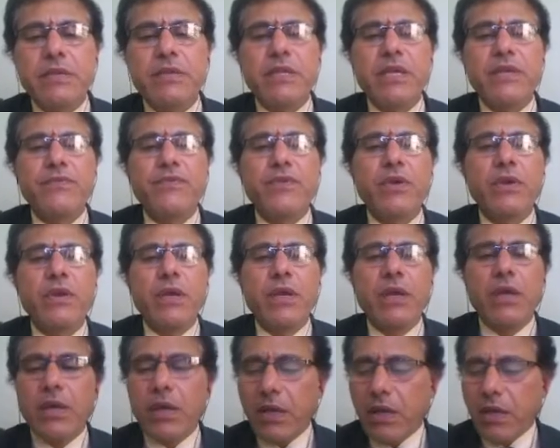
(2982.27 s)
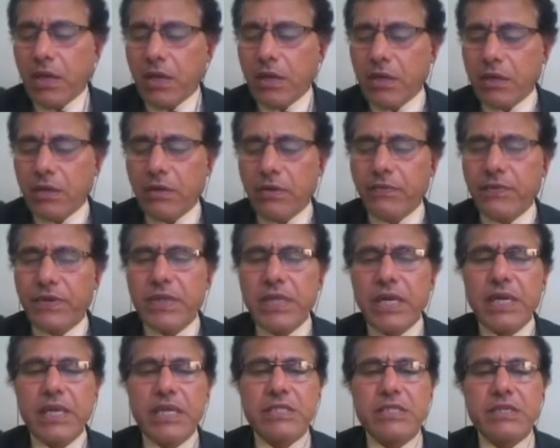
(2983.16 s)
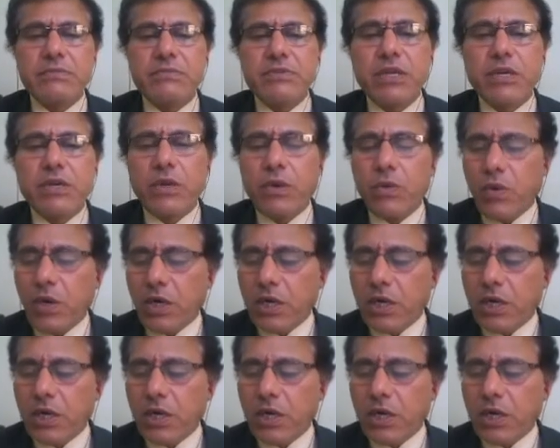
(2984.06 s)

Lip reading: Therefore, with that assumption, now